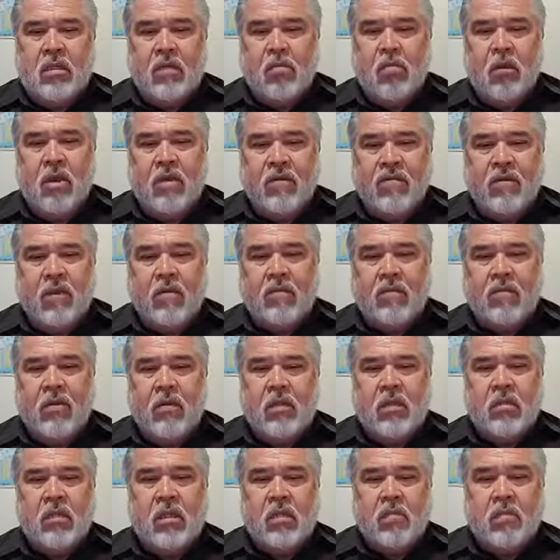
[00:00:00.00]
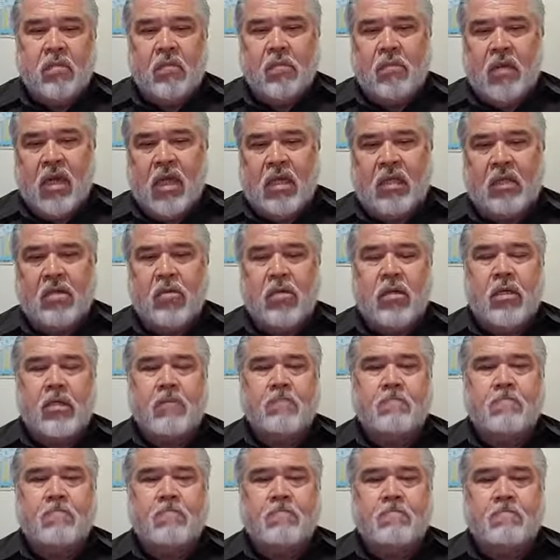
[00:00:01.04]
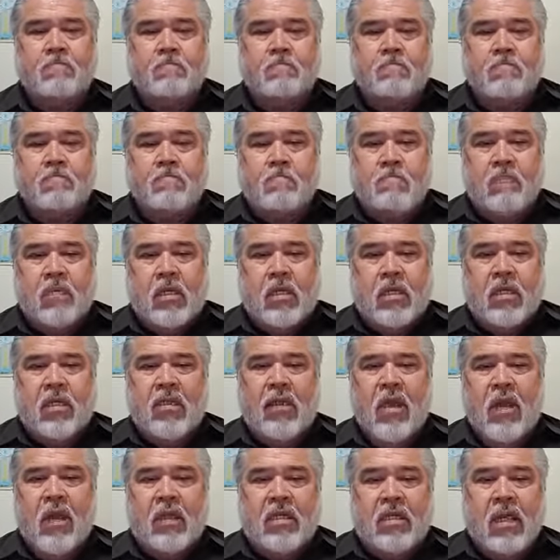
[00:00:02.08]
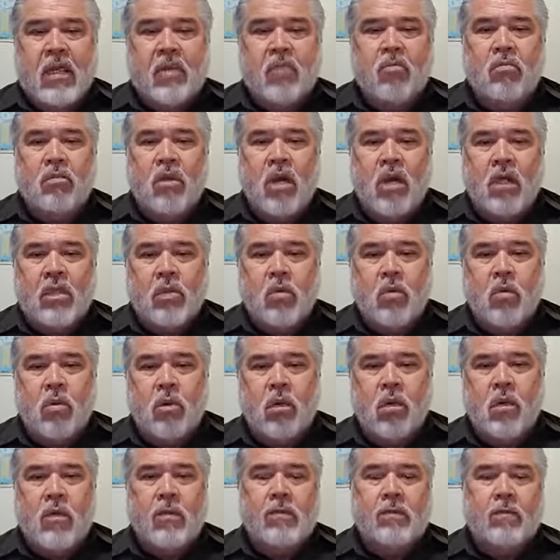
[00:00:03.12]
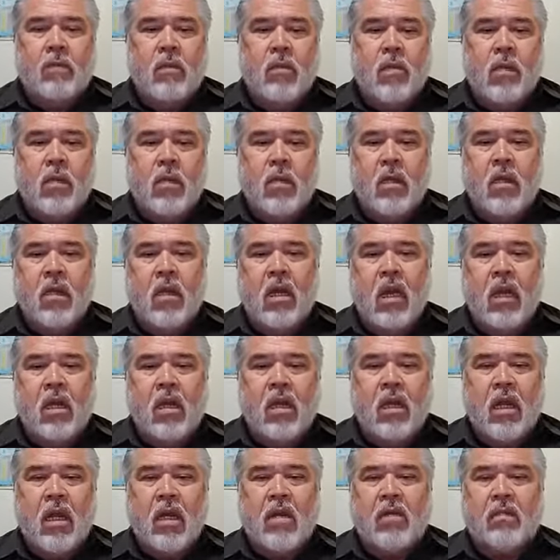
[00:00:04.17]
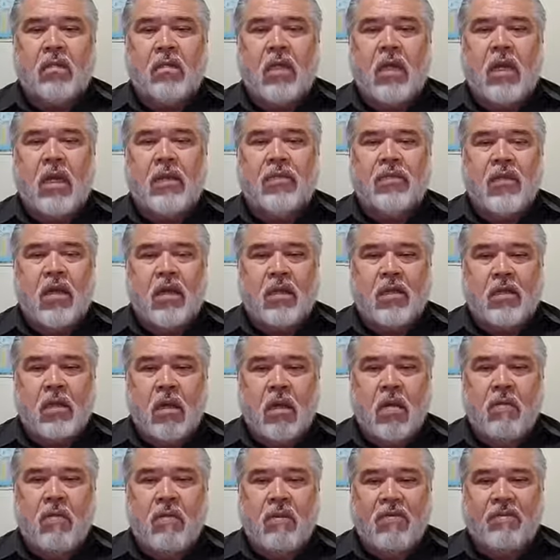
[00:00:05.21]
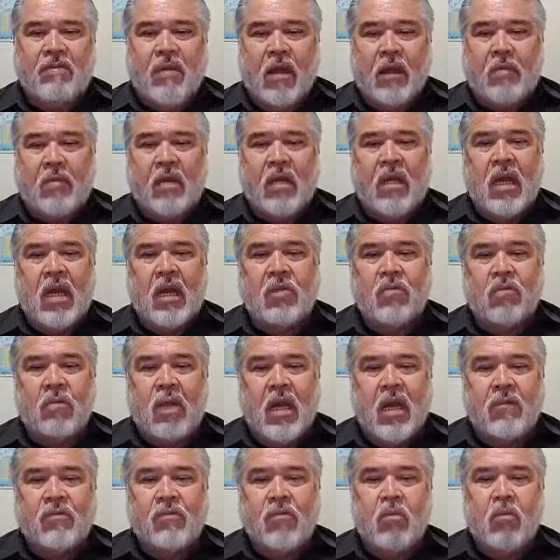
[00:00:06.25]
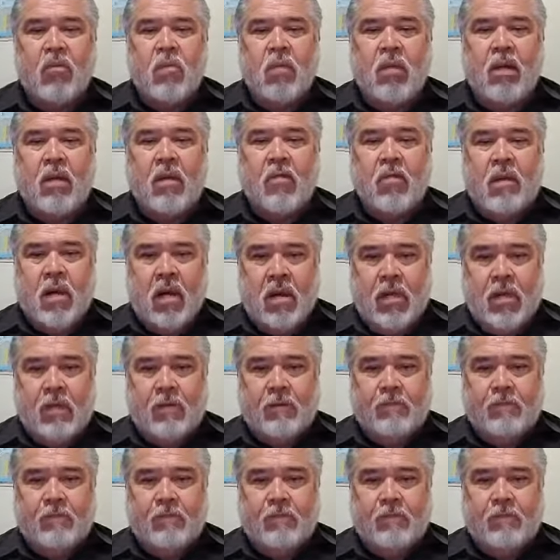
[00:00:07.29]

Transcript: 25 years that I've been pastoring, that as I do God's word, God cares and takes care of my family. I don't have to worry about it.